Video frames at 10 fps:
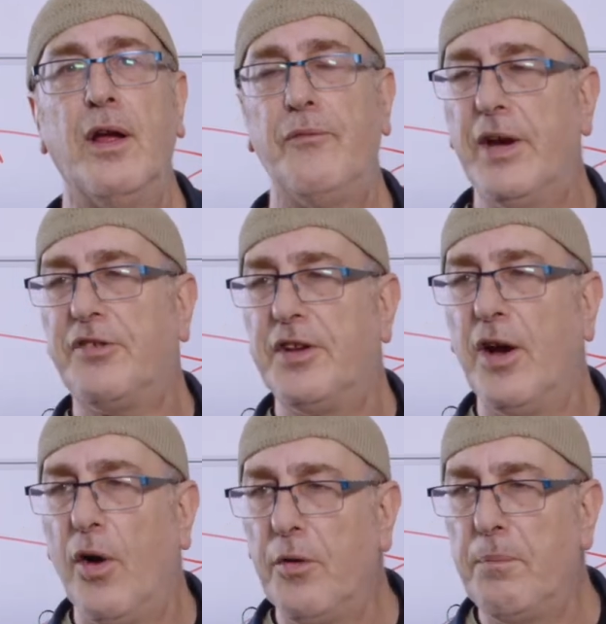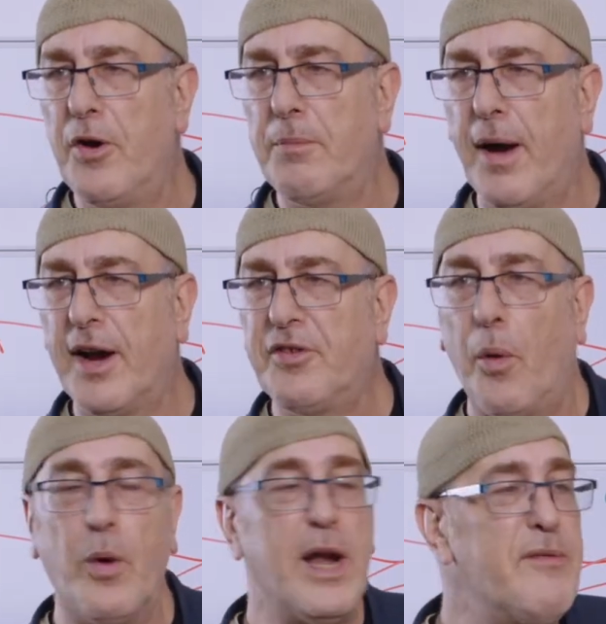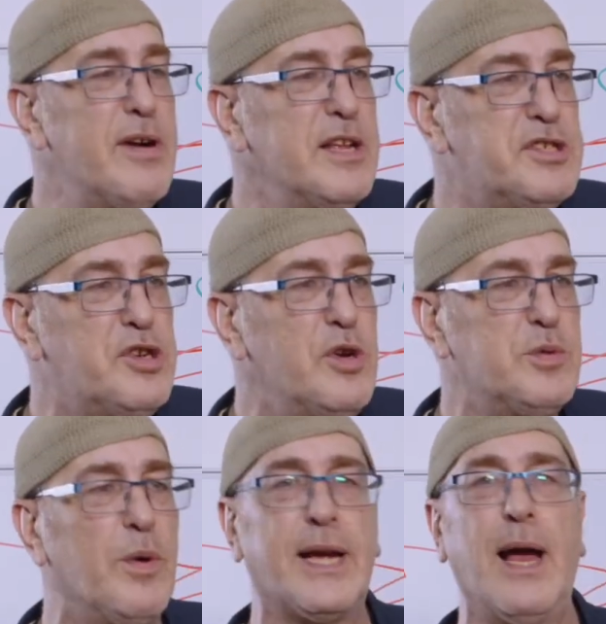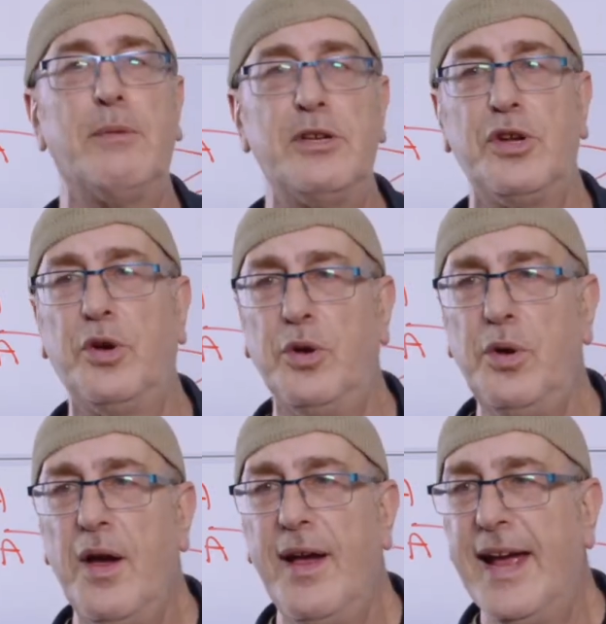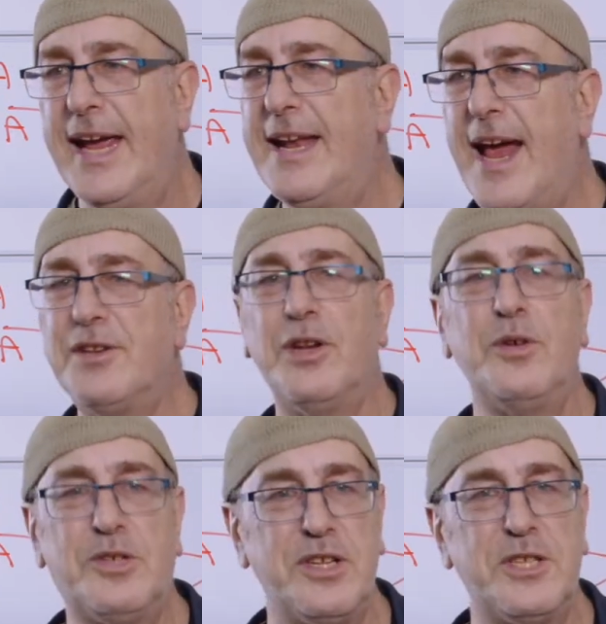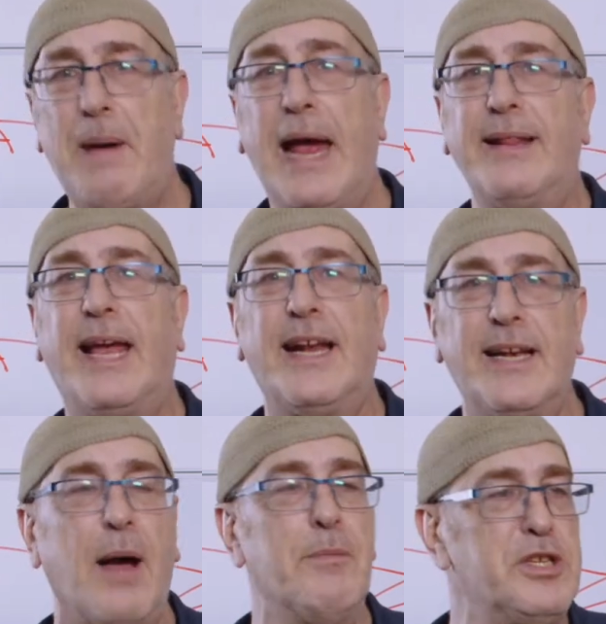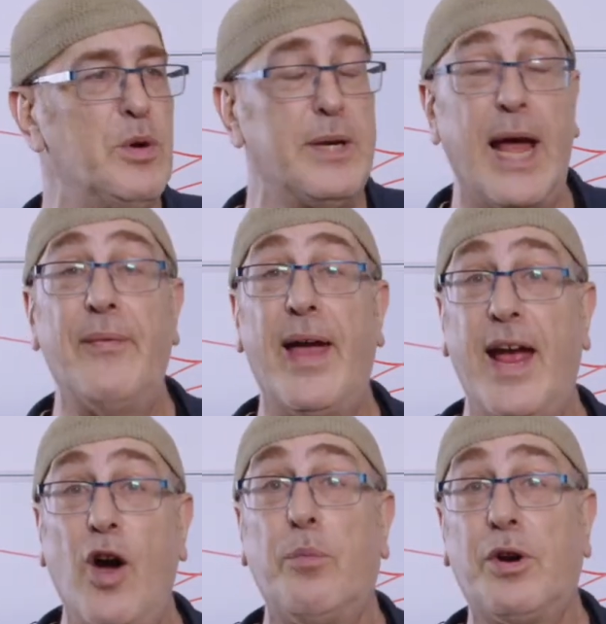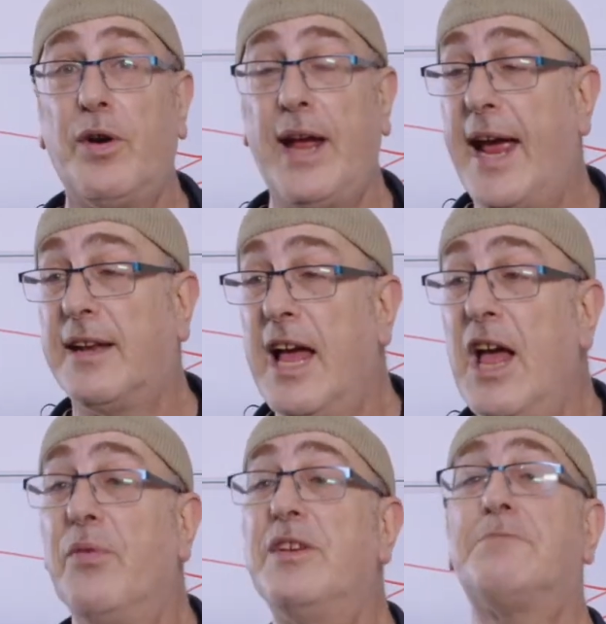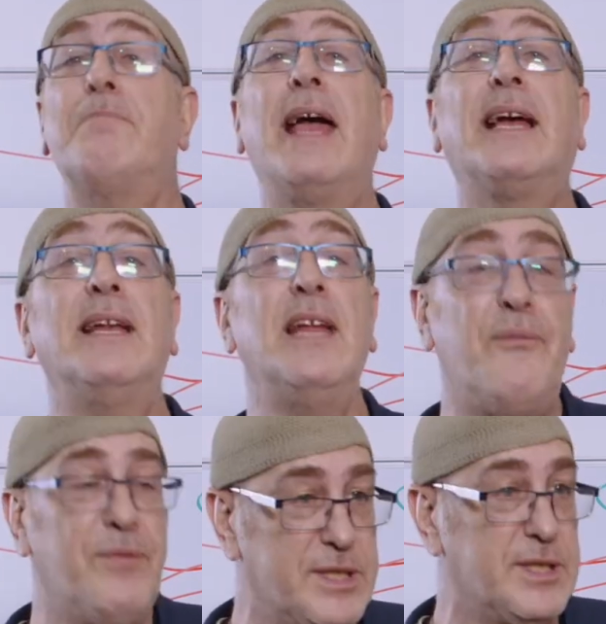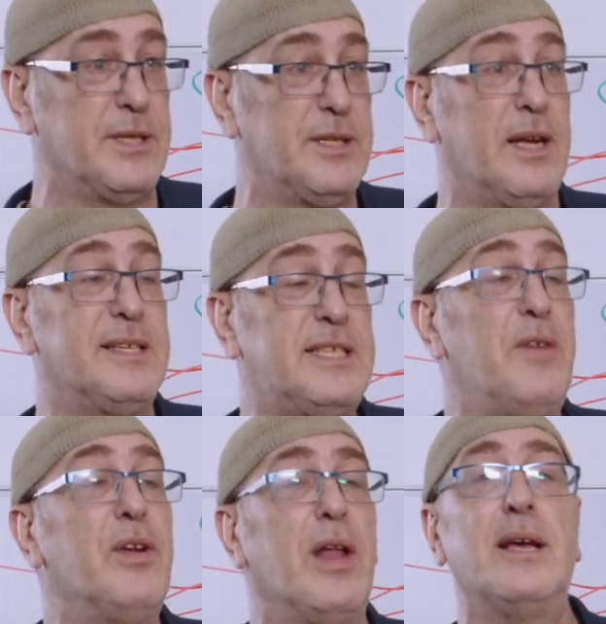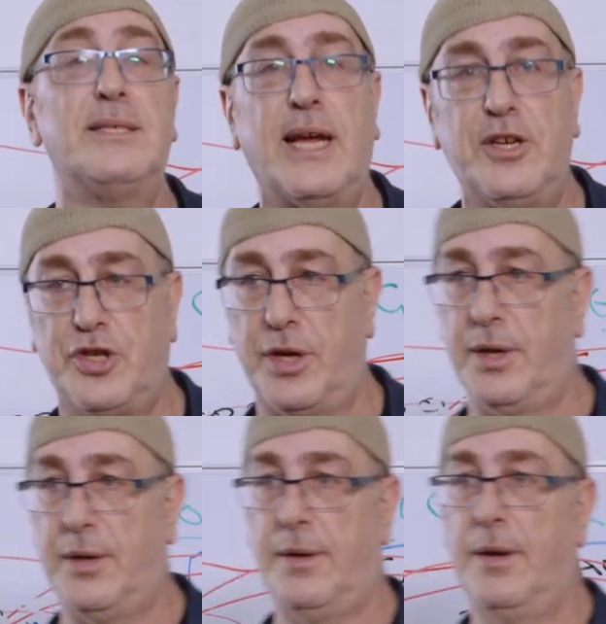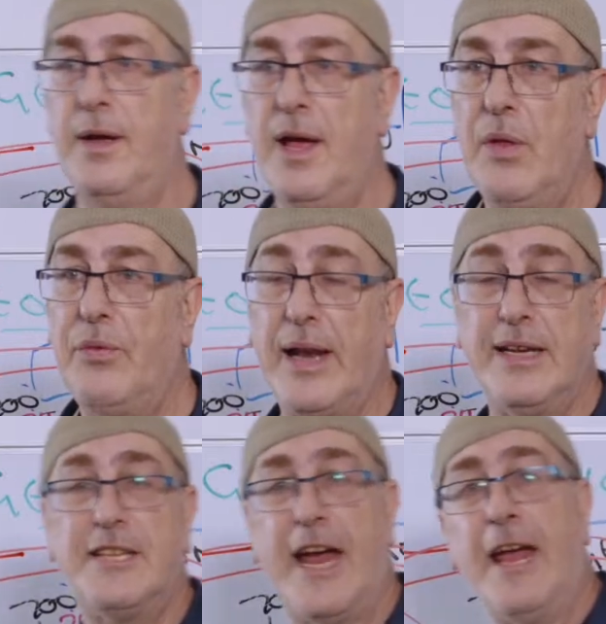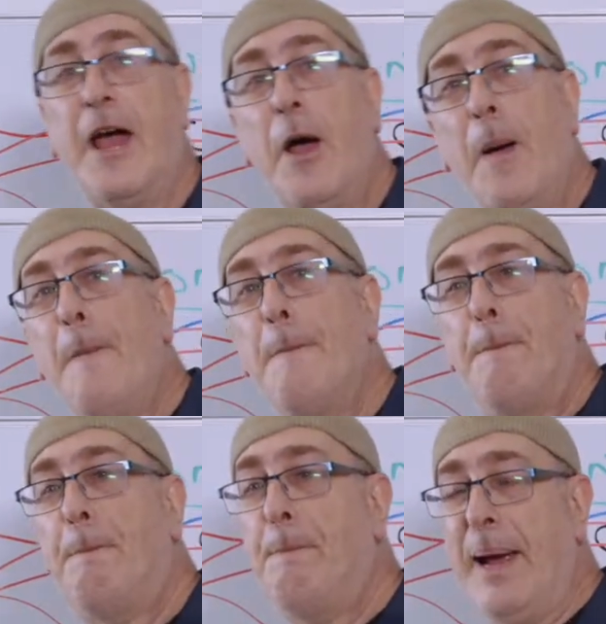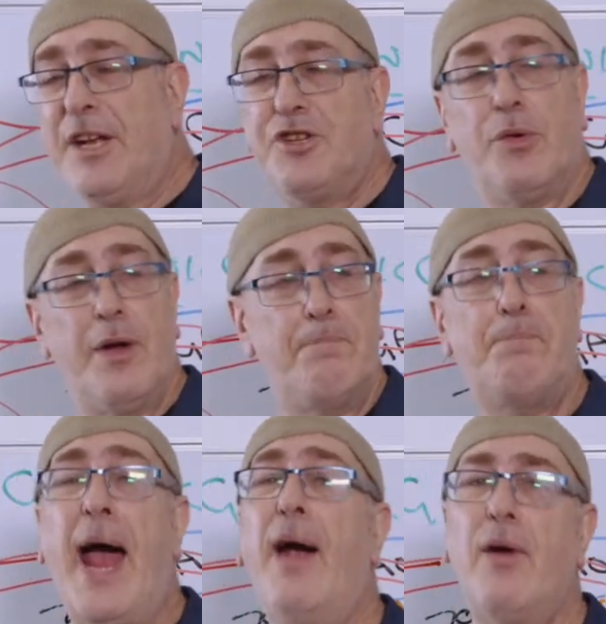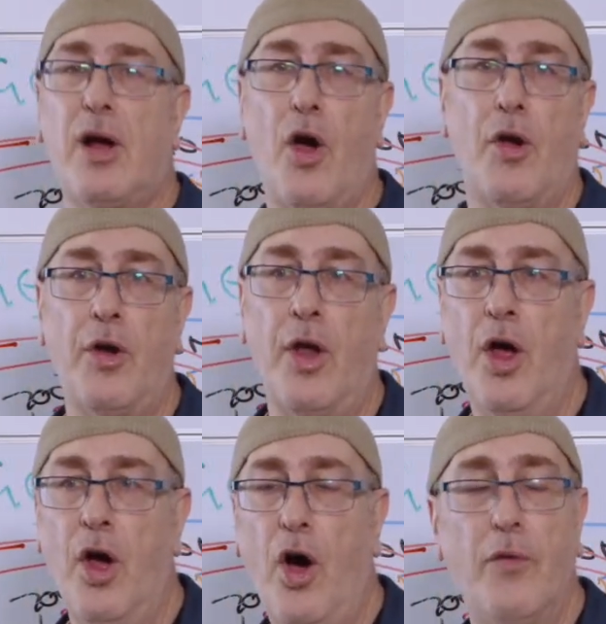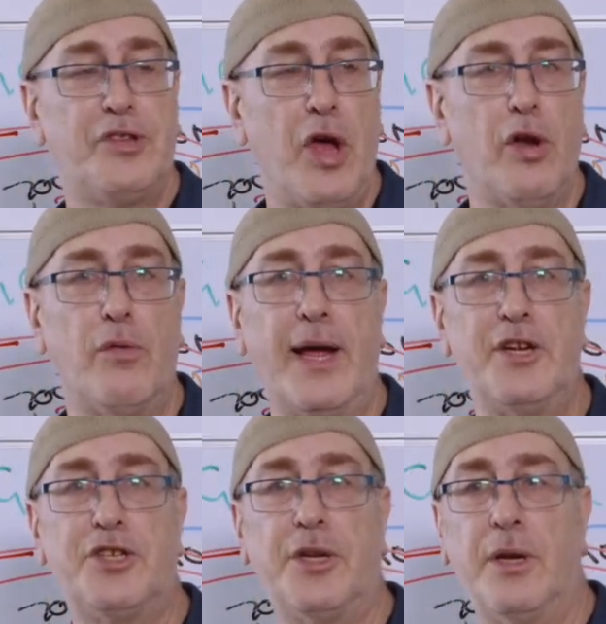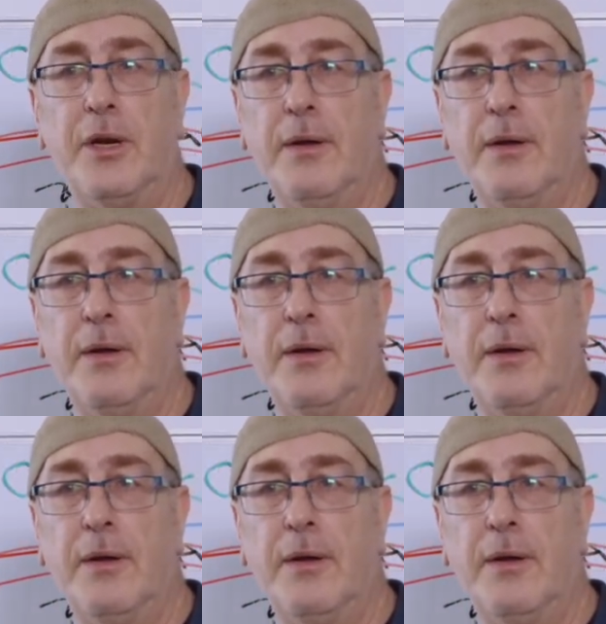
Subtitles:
fixing old motorbikes, whatever it is Jews want to come and do in Andalusian Spain, they can come and do it, and they help create this magnificent civilization that is a picture and paragon of toleration.